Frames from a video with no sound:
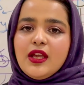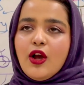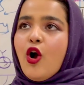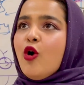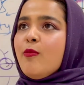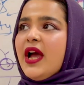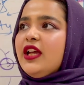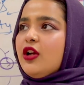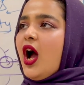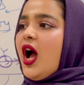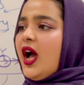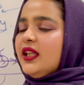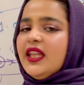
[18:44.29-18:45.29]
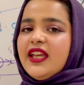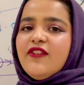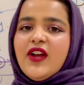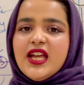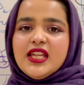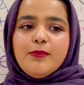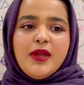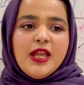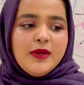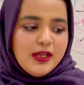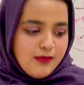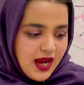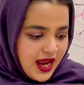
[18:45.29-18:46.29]
Oh my God. If I had a baby
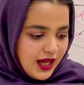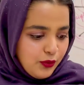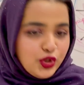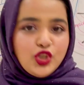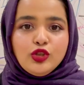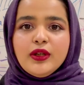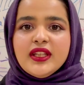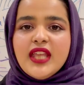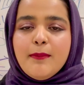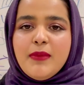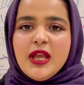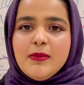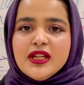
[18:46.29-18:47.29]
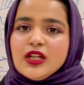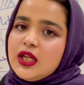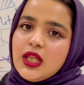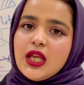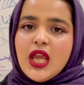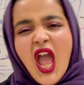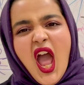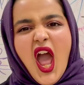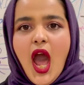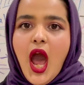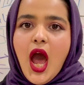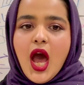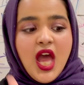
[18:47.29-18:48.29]
in my hand, would you look at that baby and be like,
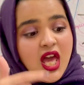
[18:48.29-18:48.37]
yeah,